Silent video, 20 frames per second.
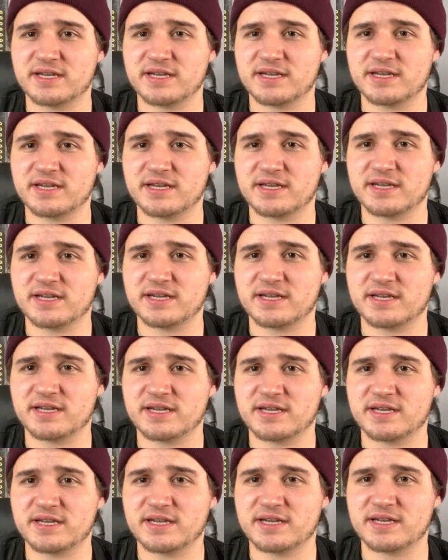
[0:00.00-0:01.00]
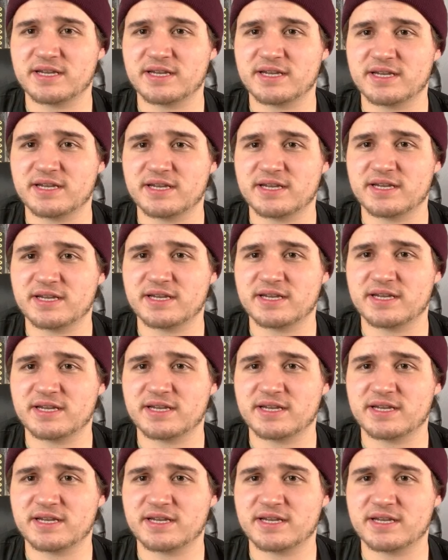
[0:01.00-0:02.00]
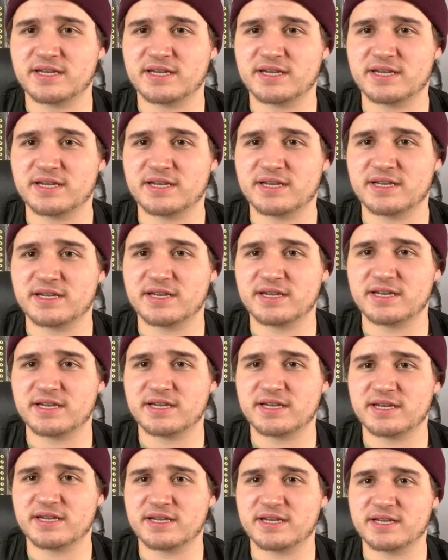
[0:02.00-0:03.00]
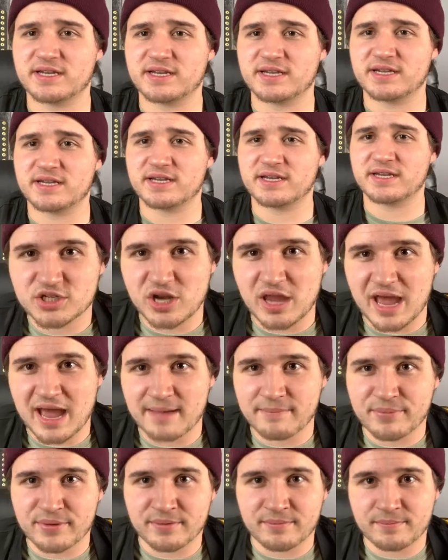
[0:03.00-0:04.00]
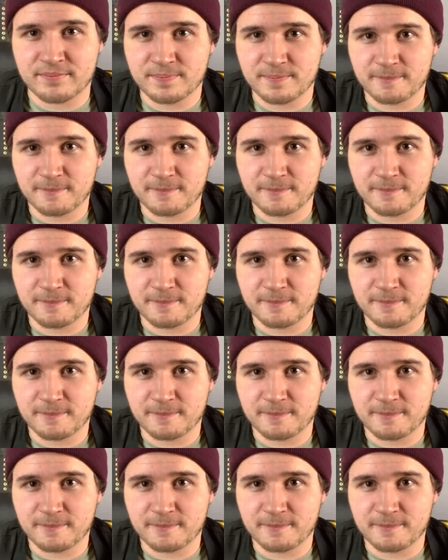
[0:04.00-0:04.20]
I want to hear your guys' interesting predictions. What you think should happen.